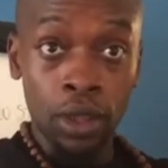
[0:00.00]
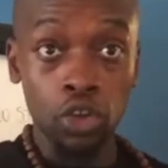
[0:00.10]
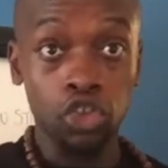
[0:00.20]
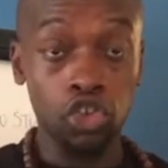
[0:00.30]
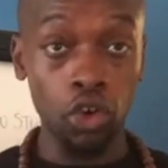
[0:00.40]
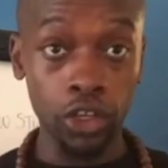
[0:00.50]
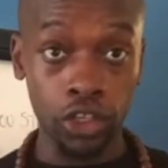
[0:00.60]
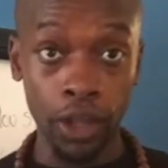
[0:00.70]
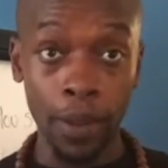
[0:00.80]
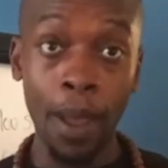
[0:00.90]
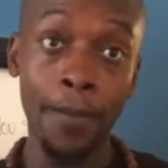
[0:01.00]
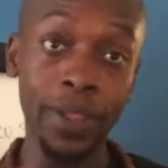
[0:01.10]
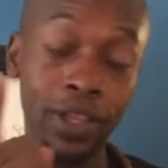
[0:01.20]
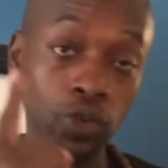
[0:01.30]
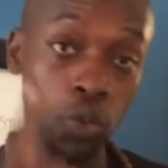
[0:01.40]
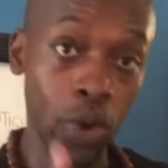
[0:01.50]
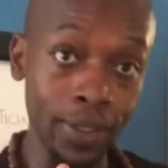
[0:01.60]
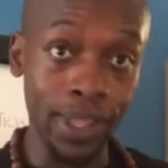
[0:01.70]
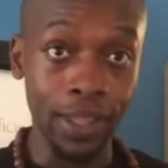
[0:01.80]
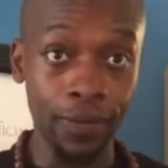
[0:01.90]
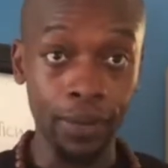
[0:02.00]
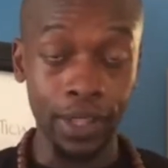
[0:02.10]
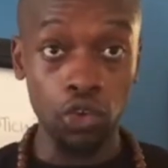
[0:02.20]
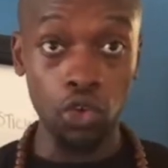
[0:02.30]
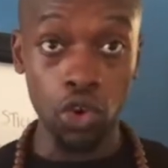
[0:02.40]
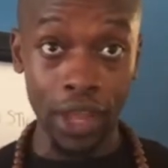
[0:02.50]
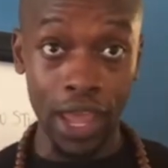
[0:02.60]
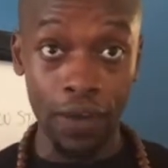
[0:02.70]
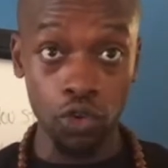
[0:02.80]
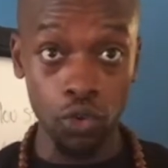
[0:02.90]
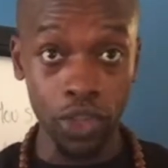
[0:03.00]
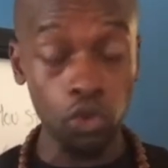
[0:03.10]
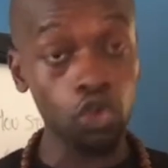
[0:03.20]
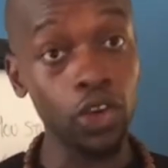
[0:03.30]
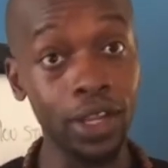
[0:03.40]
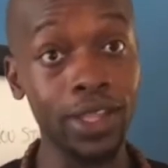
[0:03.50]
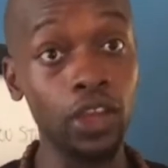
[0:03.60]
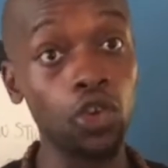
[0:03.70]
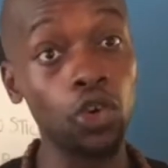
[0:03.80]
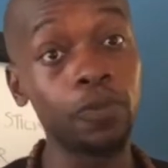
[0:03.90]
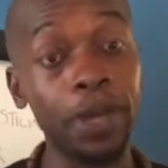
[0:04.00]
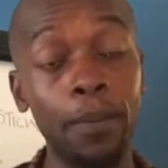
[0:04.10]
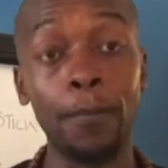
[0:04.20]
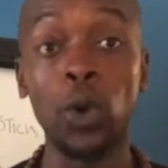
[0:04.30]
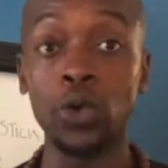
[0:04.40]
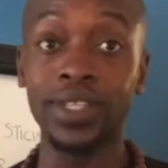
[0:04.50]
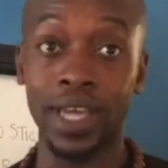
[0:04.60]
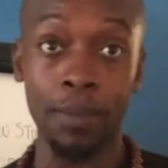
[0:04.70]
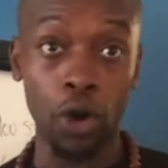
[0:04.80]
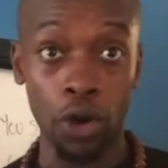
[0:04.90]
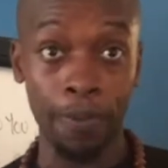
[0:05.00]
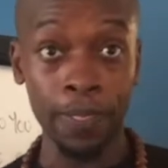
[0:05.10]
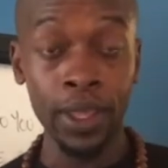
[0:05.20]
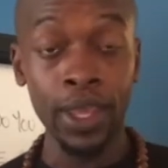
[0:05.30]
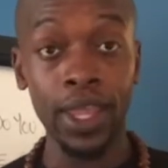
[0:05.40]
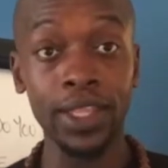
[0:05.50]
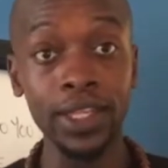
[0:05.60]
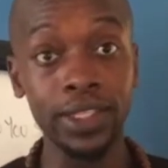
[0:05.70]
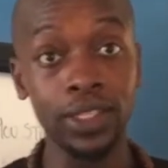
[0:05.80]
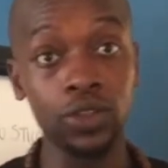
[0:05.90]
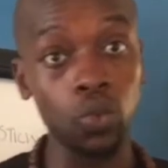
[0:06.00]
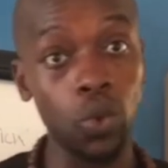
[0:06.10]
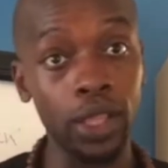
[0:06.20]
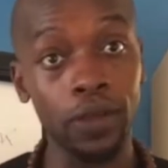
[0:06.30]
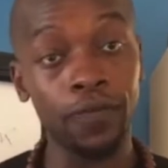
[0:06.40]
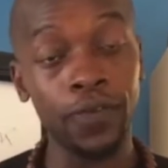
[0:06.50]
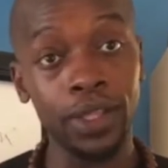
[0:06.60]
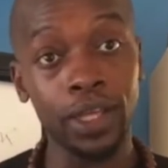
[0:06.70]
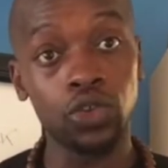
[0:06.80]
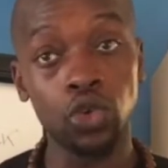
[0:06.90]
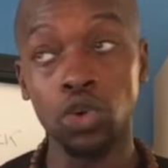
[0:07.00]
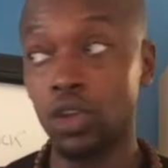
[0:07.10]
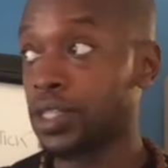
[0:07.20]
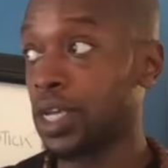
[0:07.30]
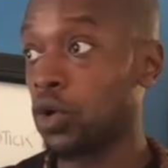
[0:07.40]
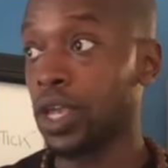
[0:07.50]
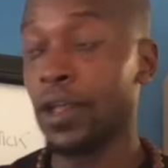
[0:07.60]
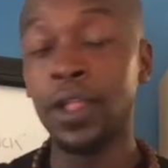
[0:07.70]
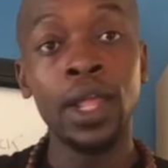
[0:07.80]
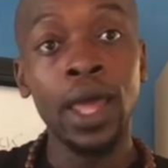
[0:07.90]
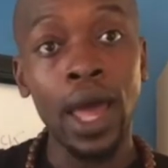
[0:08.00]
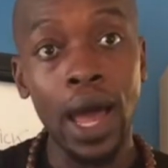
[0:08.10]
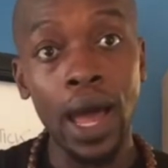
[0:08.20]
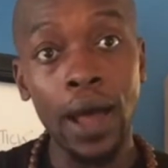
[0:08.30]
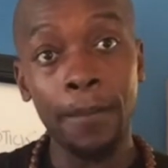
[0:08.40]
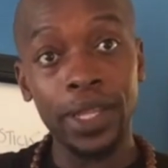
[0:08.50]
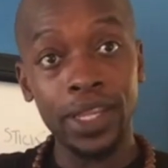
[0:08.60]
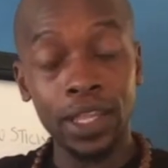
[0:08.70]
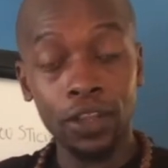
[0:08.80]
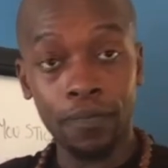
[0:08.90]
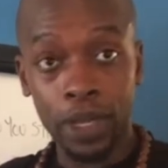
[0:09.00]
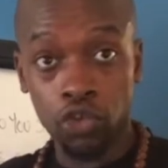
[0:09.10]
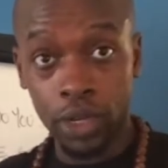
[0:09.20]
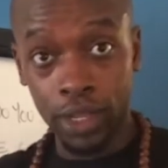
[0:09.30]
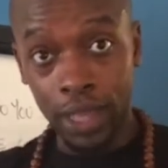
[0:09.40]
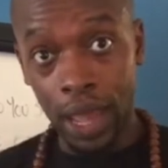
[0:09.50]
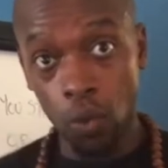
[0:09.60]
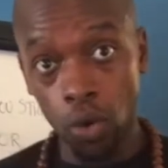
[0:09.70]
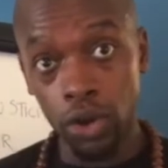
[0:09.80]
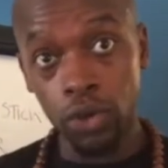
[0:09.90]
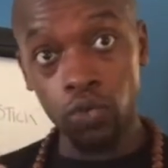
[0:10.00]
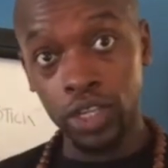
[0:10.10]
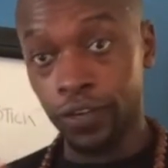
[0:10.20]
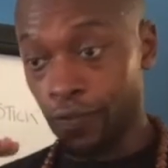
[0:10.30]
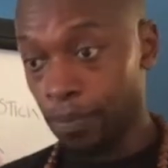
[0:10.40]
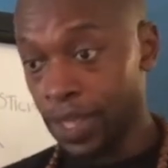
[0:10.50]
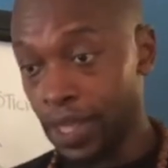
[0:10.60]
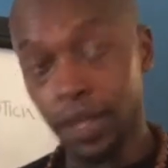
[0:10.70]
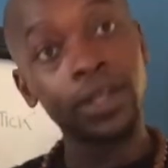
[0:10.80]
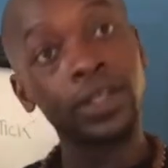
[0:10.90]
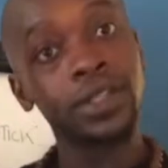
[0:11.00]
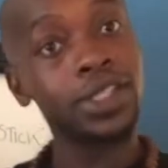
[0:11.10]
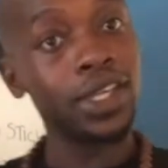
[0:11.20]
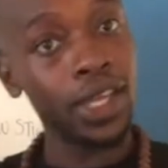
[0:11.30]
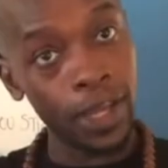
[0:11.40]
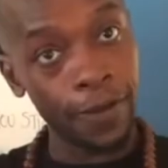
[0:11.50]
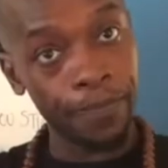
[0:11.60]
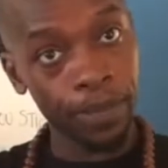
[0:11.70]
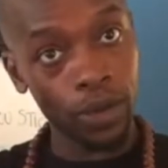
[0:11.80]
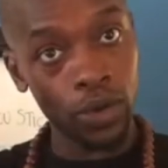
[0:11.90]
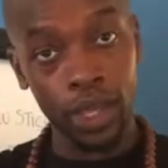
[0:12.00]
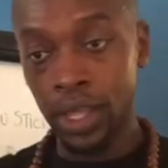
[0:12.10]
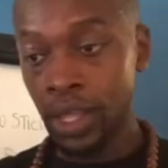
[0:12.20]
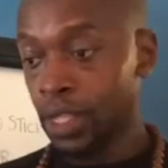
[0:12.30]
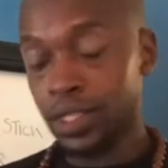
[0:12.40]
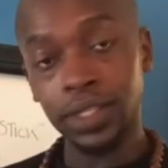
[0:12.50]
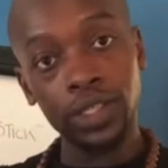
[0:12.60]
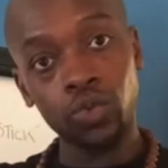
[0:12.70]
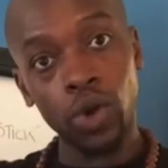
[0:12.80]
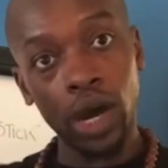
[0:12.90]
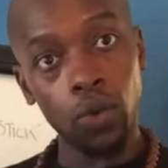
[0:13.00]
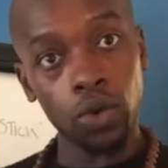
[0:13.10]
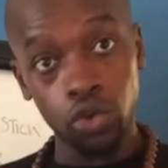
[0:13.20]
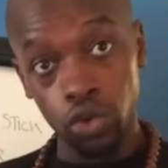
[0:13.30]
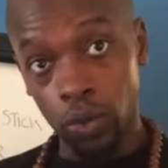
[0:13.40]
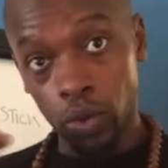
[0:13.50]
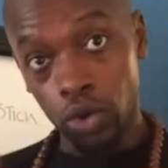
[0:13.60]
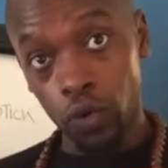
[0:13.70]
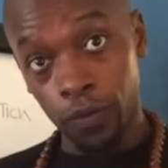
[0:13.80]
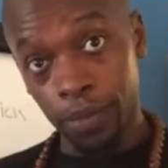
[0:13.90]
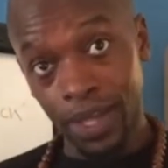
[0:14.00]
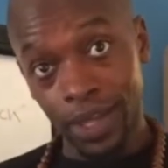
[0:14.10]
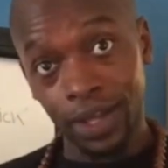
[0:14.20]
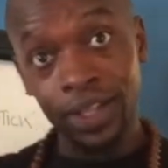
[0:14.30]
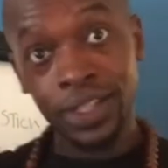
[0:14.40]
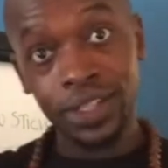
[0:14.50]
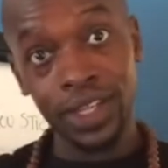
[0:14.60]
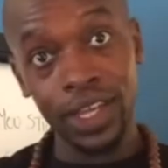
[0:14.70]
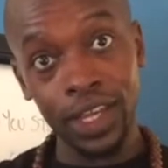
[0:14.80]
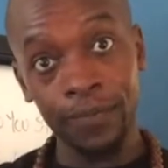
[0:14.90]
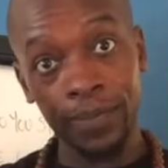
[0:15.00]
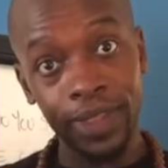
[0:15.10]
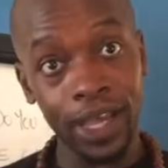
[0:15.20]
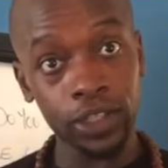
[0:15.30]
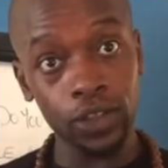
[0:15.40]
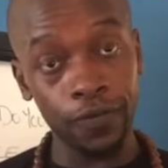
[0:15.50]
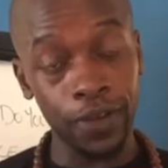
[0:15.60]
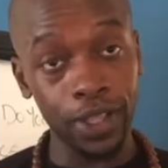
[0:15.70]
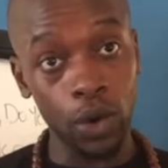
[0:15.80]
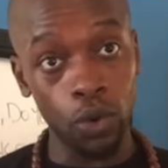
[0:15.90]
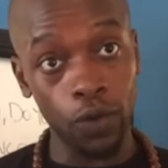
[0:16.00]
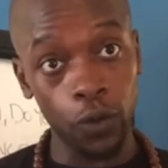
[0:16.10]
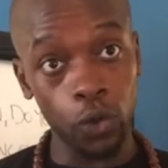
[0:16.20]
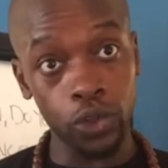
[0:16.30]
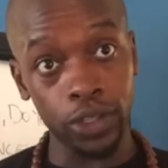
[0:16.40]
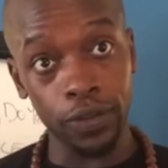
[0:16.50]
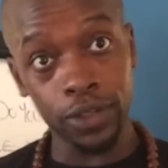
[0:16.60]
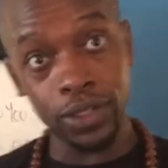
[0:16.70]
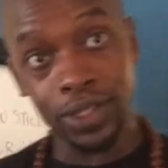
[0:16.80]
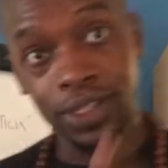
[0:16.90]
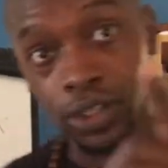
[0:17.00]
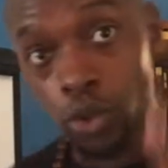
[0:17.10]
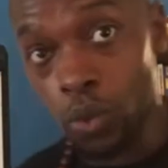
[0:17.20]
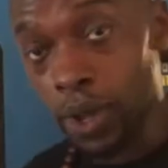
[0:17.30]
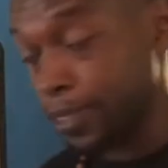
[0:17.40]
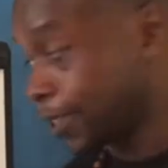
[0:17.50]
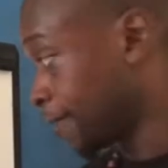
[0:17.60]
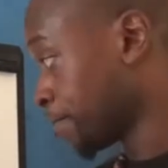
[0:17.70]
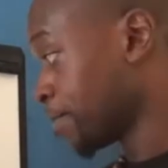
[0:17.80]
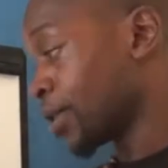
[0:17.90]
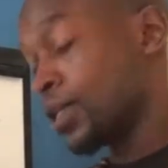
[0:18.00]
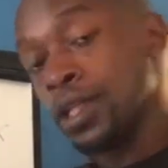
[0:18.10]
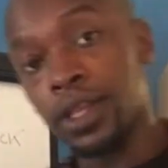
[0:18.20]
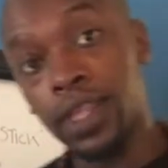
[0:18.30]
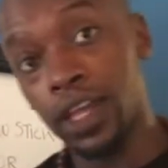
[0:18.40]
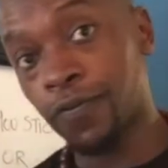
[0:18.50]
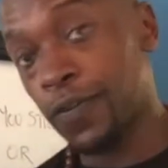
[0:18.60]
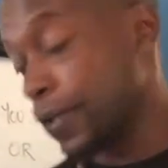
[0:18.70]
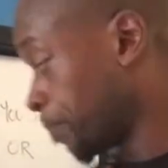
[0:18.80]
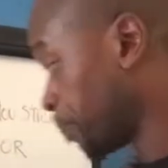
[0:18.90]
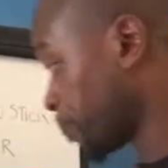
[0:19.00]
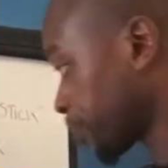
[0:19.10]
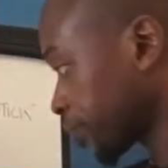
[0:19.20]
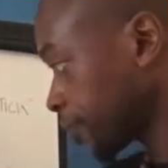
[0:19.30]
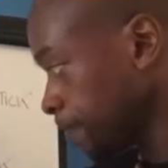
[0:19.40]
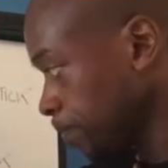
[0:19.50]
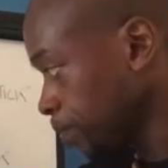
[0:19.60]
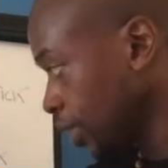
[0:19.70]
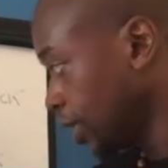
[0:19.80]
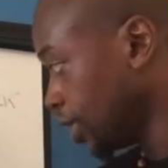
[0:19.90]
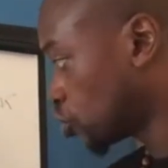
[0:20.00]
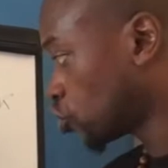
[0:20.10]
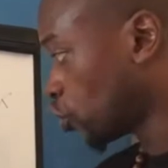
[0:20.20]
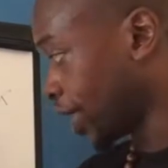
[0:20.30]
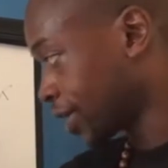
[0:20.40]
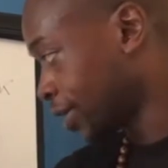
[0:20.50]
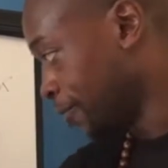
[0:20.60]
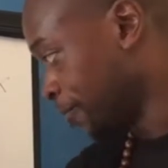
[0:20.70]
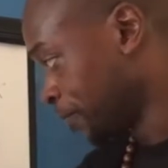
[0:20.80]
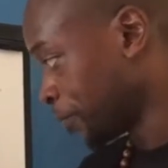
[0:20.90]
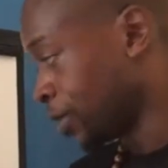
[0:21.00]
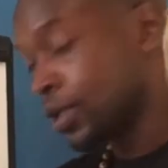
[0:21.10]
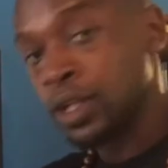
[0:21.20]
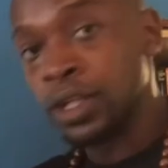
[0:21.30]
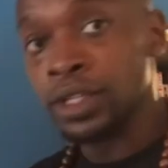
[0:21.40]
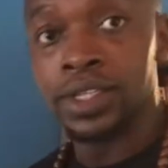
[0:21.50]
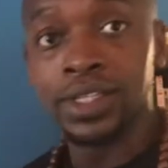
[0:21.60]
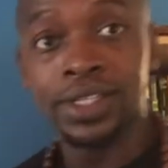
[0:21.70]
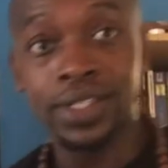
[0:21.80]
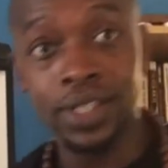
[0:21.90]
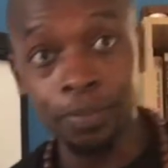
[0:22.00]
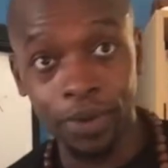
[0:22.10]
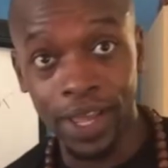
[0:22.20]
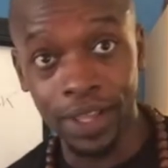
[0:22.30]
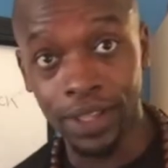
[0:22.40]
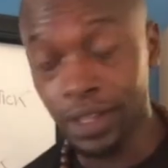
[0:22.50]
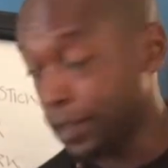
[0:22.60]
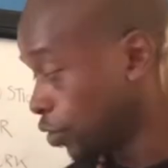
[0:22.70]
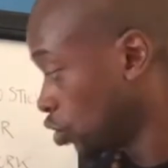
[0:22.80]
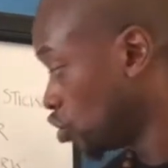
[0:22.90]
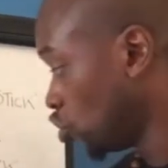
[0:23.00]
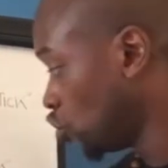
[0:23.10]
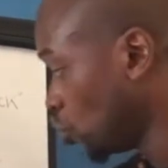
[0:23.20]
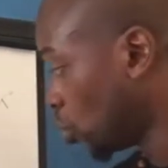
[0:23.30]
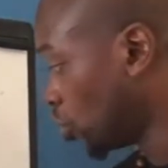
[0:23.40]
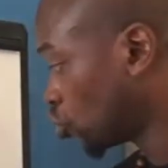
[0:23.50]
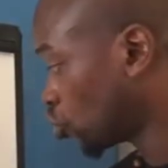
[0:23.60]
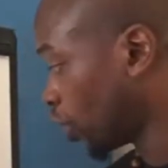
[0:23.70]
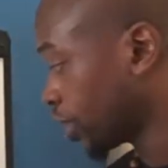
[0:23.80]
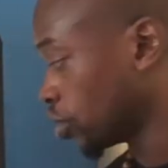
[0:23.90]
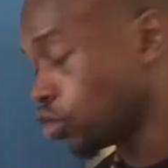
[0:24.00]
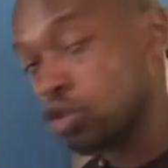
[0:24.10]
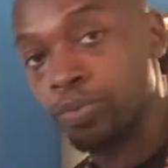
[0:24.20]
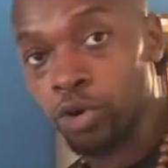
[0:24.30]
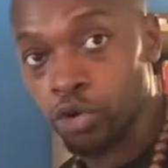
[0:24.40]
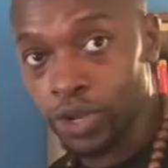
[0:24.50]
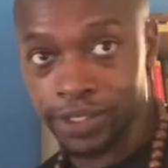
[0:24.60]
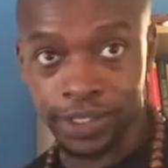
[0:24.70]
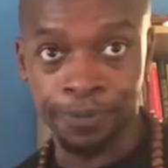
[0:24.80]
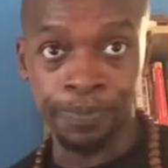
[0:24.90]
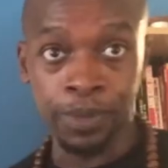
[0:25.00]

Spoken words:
a structure, but there's one thing that you're going to have during your training that you're going to spend more time on. And this is what the thing that you're going to say, okay, by the end of my training, I want to reach from here to here. Okay, this is what I want to do. I want to go from here to here. That's the thing that I want to focus on. So this is the one thing. The next thing is track. Simple idea. You want to track your progress.